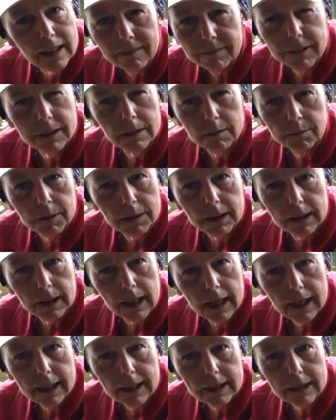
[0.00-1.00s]
have anybody
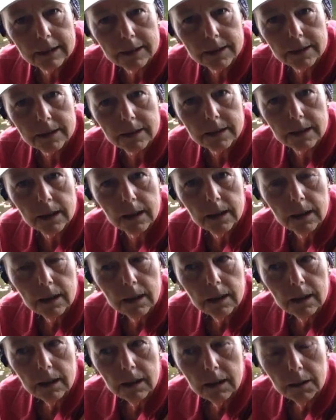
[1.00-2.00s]
to ask,
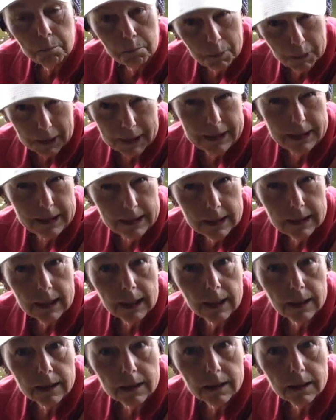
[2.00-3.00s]
but I did
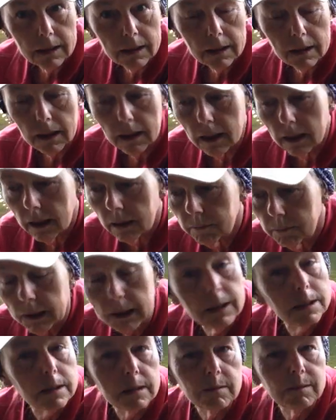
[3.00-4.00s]
it.
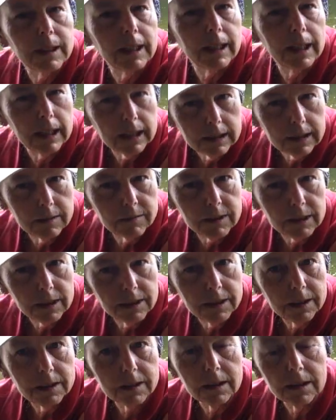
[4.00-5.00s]
Because if I hadn't have
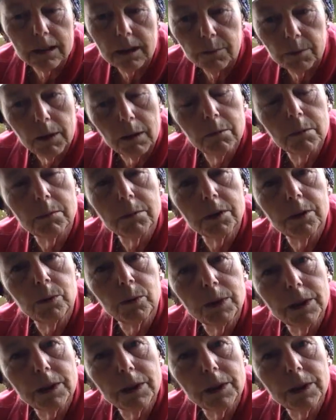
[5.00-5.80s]
done it, then I probably